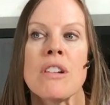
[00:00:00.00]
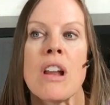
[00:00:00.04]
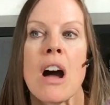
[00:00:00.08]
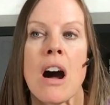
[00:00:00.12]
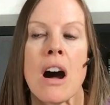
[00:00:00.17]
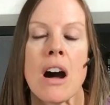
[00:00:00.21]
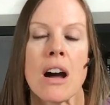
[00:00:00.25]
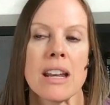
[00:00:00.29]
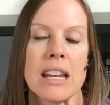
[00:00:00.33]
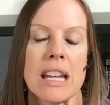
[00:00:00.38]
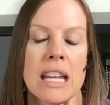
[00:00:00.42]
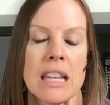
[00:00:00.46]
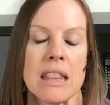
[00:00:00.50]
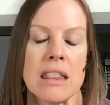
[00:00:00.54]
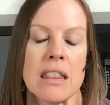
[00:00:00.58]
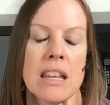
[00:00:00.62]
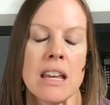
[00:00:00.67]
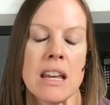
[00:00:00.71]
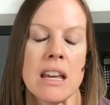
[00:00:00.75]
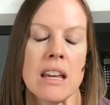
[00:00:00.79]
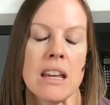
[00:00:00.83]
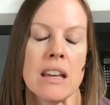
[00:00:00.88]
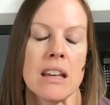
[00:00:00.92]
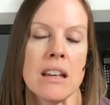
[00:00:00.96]
not in
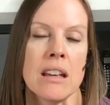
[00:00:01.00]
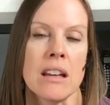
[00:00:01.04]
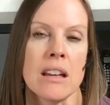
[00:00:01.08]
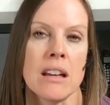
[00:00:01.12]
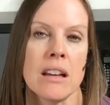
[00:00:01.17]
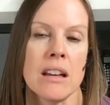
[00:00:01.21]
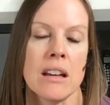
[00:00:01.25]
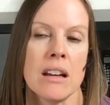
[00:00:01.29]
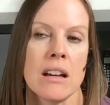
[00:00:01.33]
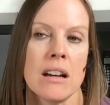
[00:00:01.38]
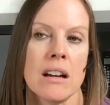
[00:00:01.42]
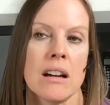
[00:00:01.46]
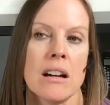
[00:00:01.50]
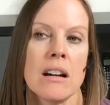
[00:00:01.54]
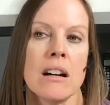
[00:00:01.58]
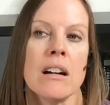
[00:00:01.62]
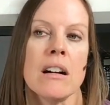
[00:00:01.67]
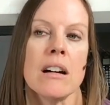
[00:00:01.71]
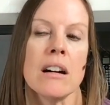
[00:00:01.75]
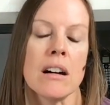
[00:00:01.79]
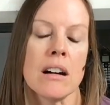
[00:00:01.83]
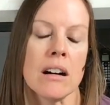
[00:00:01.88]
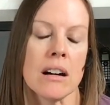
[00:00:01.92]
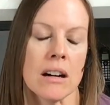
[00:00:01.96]
the
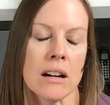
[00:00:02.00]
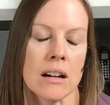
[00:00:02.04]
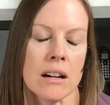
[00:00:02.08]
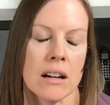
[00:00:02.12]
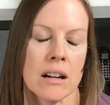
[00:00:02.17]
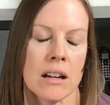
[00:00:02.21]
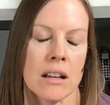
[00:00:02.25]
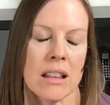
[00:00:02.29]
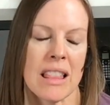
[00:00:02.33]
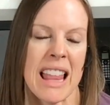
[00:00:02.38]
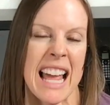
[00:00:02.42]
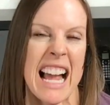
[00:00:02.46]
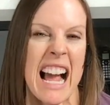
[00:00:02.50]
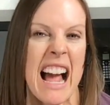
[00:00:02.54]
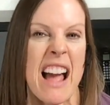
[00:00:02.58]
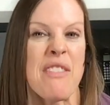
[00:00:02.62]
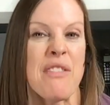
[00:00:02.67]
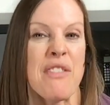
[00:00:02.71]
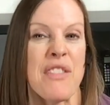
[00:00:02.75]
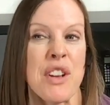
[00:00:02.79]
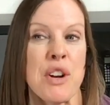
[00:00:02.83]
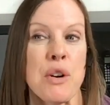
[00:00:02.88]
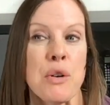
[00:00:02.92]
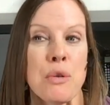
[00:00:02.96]
oh like I
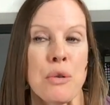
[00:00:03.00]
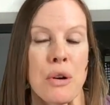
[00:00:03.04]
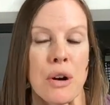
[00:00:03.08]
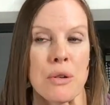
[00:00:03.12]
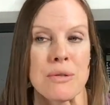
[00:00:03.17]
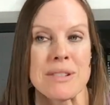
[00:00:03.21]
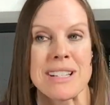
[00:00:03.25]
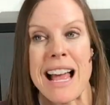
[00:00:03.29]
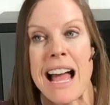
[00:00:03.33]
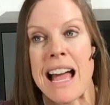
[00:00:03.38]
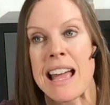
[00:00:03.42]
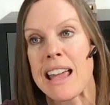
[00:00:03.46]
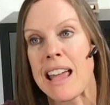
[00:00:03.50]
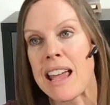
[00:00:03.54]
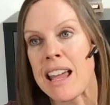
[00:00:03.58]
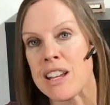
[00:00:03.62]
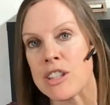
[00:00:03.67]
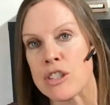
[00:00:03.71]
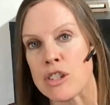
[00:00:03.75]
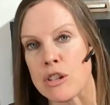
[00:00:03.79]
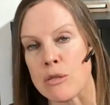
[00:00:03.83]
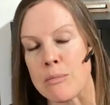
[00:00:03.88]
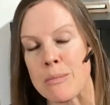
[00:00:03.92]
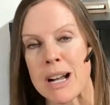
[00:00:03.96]
feel gross. I
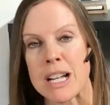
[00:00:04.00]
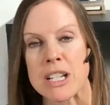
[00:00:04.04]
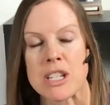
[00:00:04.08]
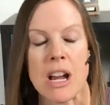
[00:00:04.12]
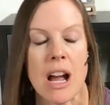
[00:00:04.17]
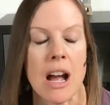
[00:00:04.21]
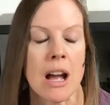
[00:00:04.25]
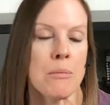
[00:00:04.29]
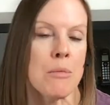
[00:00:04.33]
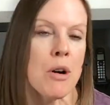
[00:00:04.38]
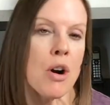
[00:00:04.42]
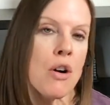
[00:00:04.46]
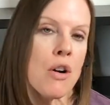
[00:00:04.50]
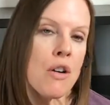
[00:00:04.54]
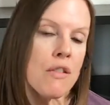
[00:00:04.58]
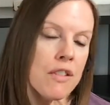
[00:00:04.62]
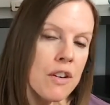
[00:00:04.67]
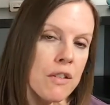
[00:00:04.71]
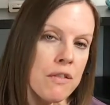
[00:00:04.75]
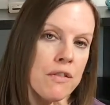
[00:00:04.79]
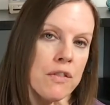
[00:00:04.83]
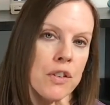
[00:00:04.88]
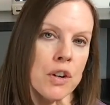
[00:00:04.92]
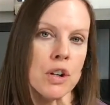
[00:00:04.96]
ate too much. I'm
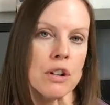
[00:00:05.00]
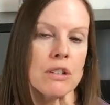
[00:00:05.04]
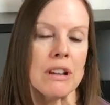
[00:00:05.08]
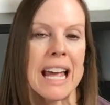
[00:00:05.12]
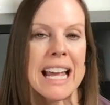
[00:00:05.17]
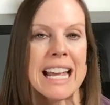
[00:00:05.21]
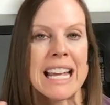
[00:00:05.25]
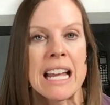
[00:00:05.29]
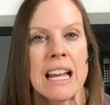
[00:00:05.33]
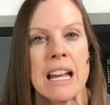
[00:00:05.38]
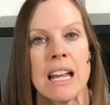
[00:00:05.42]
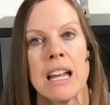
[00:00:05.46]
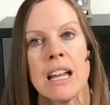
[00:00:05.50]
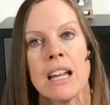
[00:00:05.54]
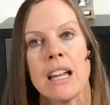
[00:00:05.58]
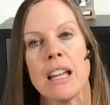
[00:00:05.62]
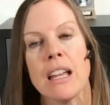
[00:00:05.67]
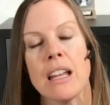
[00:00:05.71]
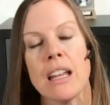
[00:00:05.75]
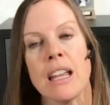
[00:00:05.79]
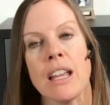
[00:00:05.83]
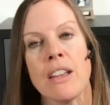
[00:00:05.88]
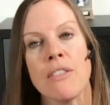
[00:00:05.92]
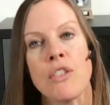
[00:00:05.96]
overfull. Like
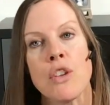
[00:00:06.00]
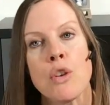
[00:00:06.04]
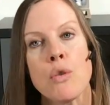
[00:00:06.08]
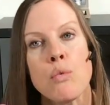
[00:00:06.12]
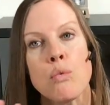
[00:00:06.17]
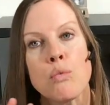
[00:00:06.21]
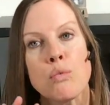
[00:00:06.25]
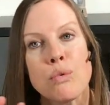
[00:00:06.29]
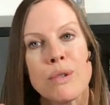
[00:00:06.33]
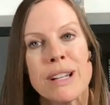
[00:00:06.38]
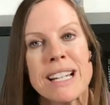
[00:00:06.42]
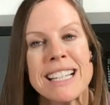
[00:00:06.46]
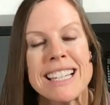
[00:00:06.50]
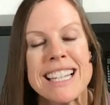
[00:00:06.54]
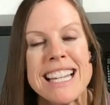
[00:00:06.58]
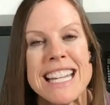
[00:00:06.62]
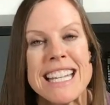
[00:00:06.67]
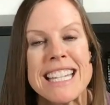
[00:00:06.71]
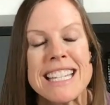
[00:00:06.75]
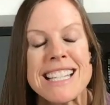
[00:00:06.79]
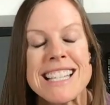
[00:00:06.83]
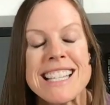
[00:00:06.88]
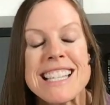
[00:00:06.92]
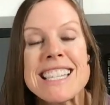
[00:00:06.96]
if you
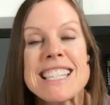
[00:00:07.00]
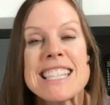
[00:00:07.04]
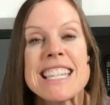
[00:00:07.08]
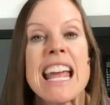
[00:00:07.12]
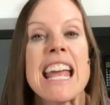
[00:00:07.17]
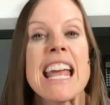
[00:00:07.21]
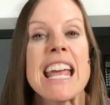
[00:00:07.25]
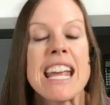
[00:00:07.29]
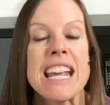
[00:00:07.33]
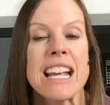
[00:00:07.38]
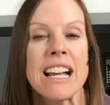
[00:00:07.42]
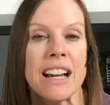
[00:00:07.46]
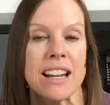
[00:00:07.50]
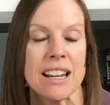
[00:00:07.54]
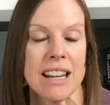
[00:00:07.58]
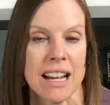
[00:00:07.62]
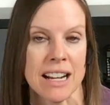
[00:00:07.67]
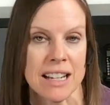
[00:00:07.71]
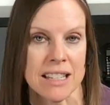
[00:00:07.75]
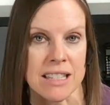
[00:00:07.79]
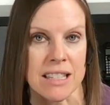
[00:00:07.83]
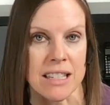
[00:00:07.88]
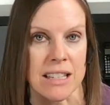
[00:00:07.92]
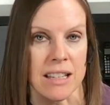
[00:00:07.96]
really stay
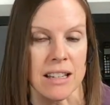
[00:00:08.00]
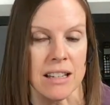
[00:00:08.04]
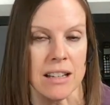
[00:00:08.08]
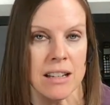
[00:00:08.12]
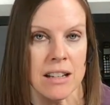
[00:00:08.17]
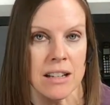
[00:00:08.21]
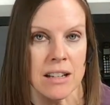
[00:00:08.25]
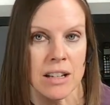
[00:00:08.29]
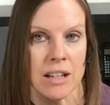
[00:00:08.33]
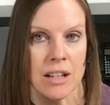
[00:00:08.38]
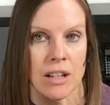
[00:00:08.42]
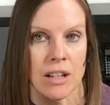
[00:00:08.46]
connected,